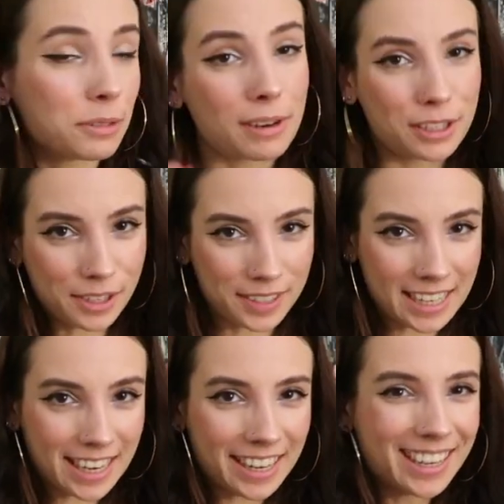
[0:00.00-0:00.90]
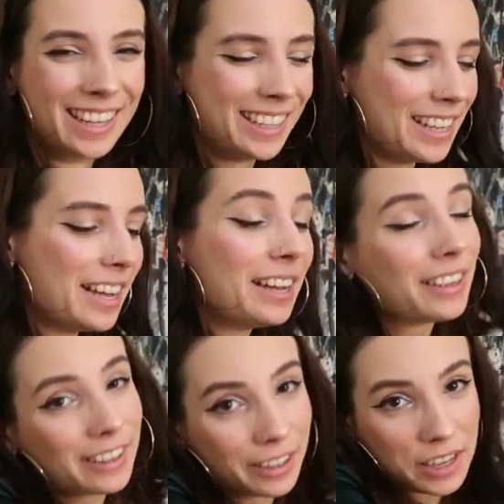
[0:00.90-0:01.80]
This one is so exciting.
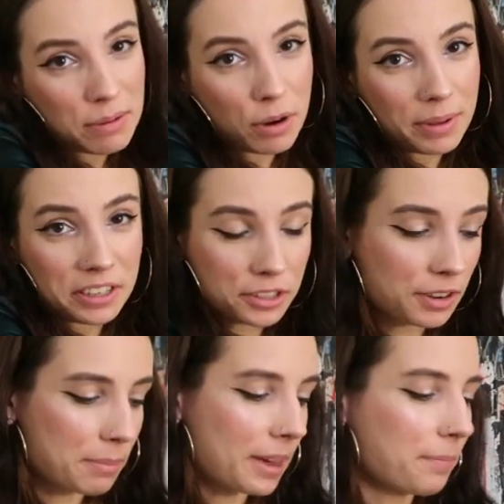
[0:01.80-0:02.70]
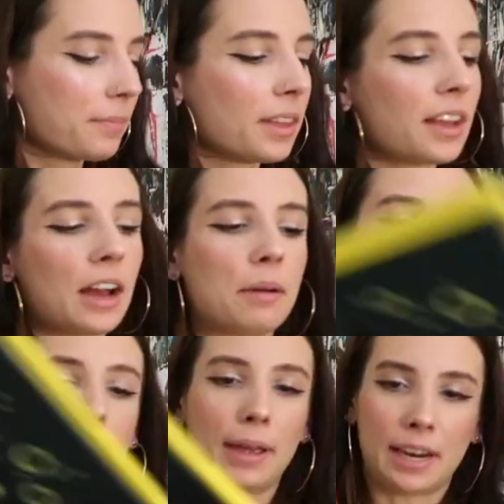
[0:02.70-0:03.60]
Little emo me is screaming.
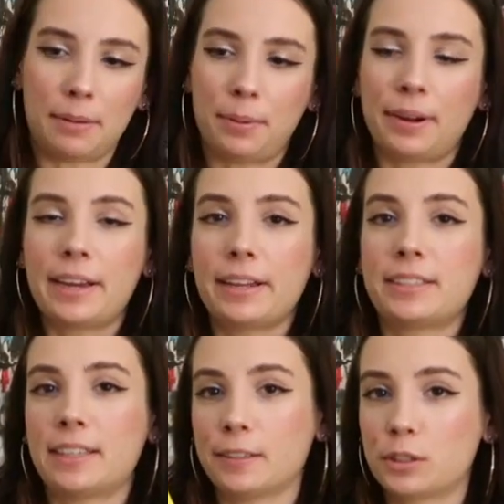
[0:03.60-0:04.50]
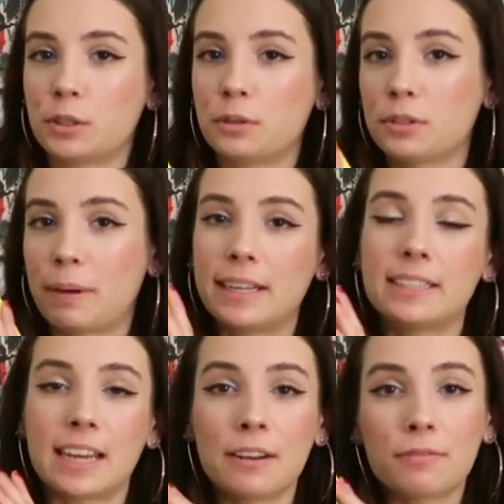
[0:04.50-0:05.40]
Mayday Pray, Tales Told by
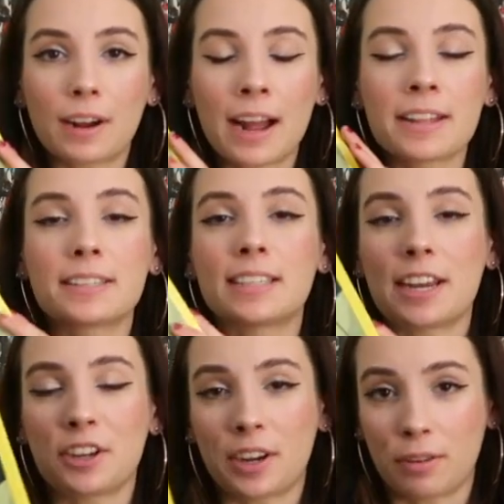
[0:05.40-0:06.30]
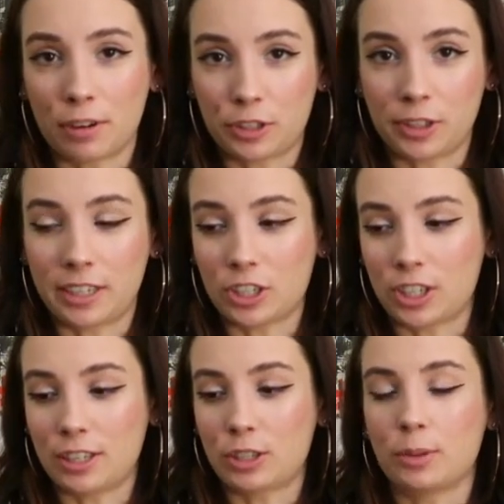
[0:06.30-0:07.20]
Dead Friends, 10 Year Anniversary
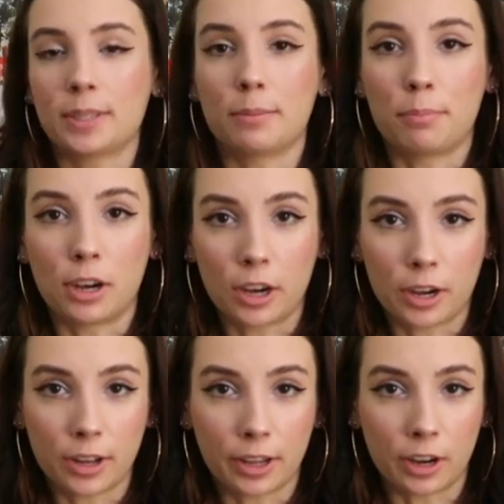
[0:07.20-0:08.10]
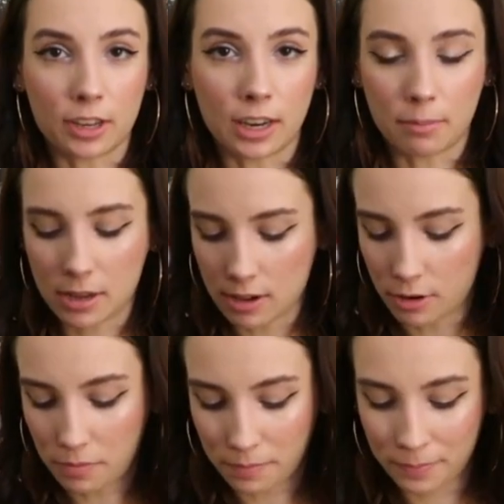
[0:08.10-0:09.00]
Edition. So it's a book. Like, are you kidding me?
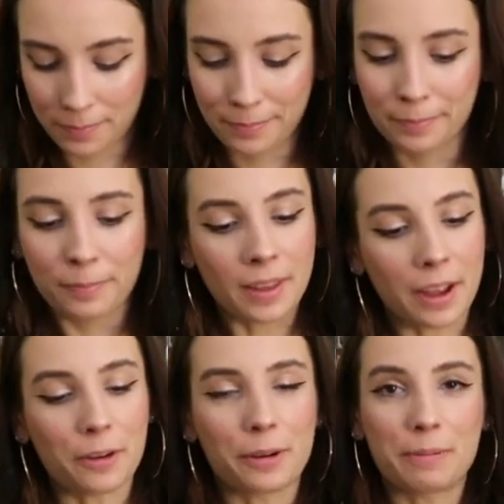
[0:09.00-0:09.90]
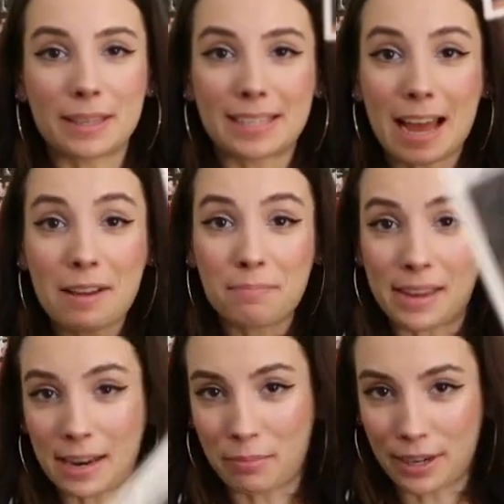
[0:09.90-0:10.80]
Oh, Oh, and what's that?
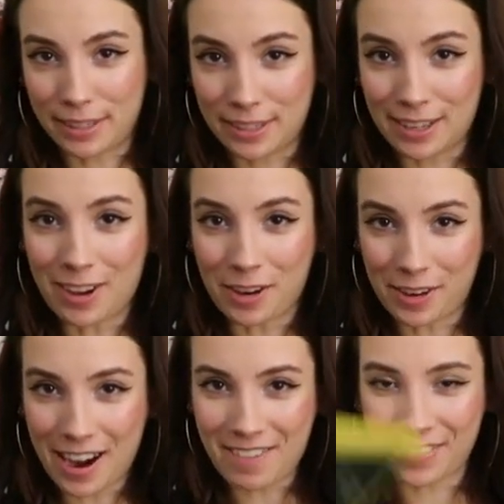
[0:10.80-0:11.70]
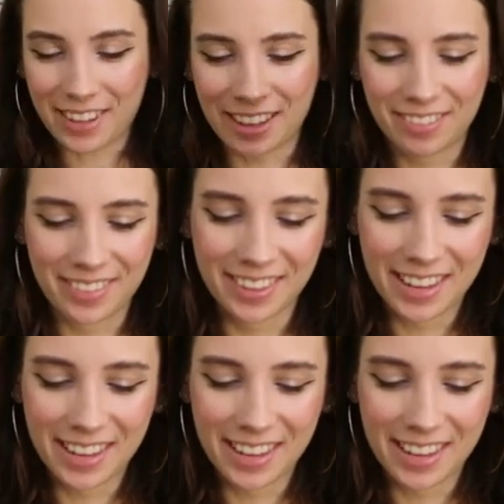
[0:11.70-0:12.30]
Mayday Parade's autograph.